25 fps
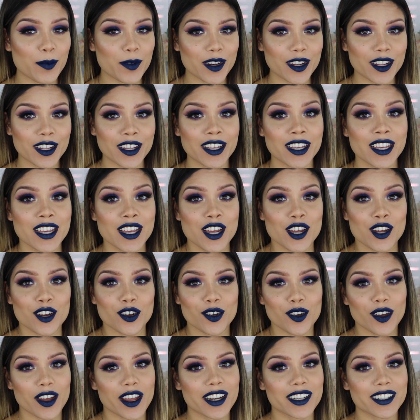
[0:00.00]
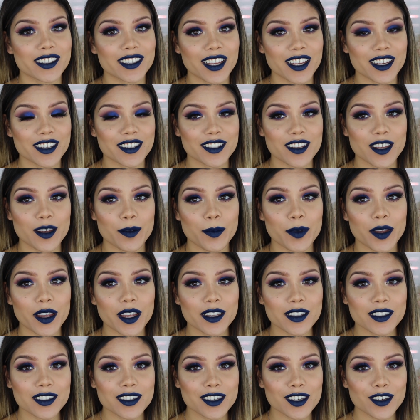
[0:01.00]
I'm gonna go ahead and take some
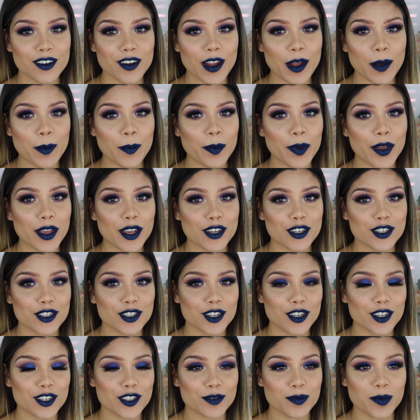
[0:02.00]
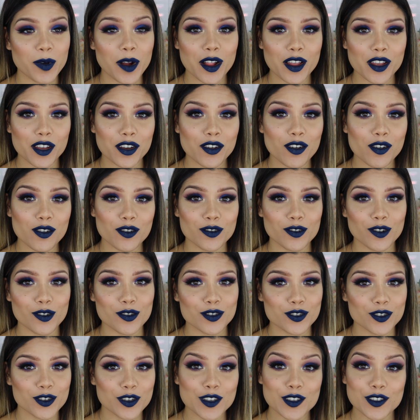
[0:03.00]
Instagram pictures, probably go
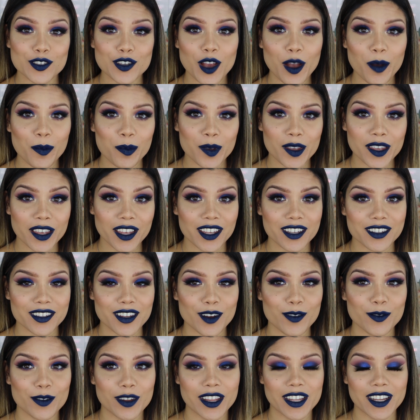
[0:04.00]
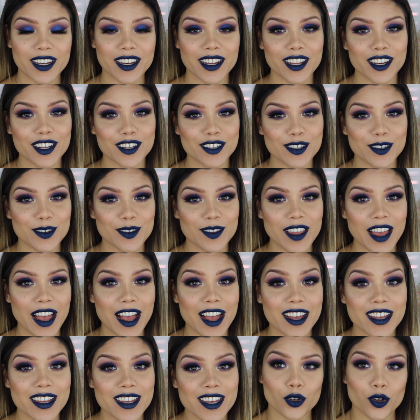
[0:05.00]
grocery shopping because I really need to do
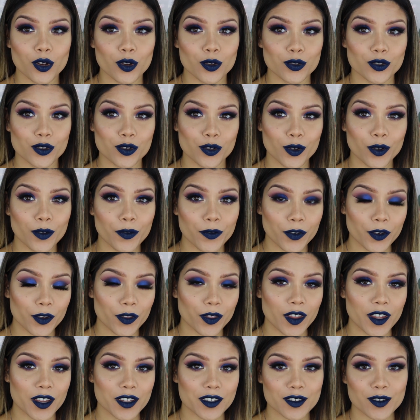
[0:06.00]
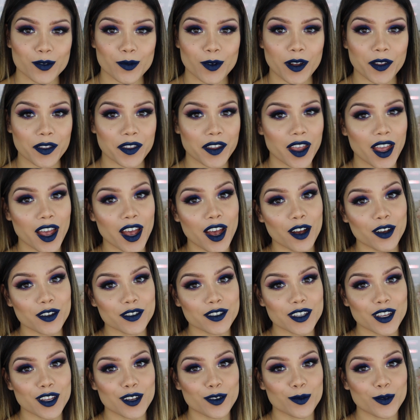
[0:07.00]
that. So do a few things around the
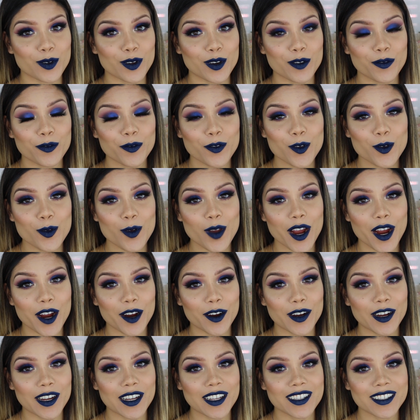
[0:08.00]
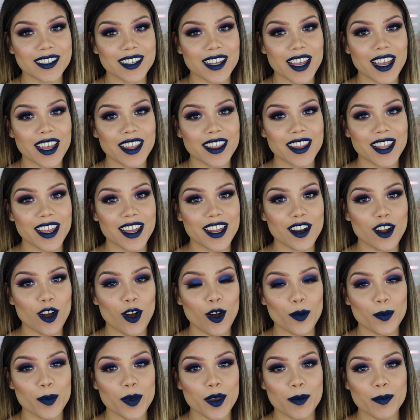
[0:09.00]
house and run a few errands, and then
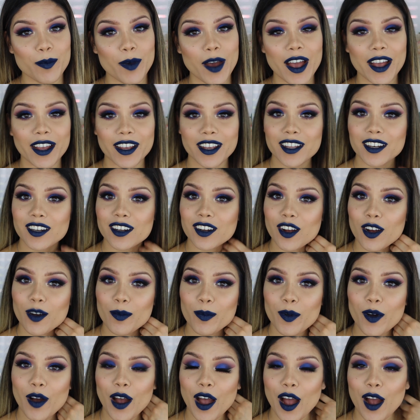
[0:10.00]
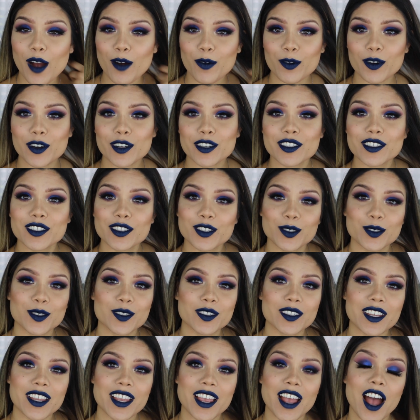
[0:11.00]
I'll be back in a couple hours to
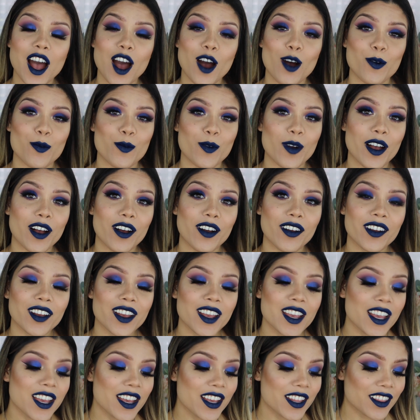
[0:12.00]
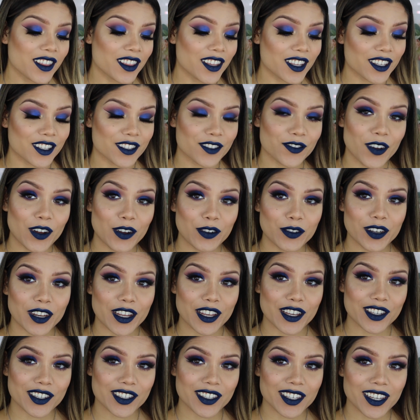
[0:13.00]
see how well this
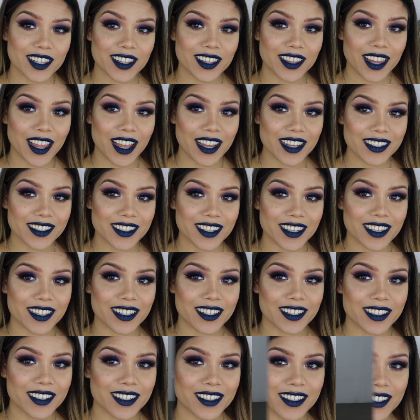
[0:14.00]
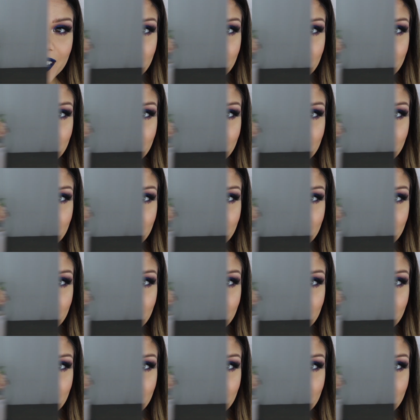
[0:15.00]
foundation lasted.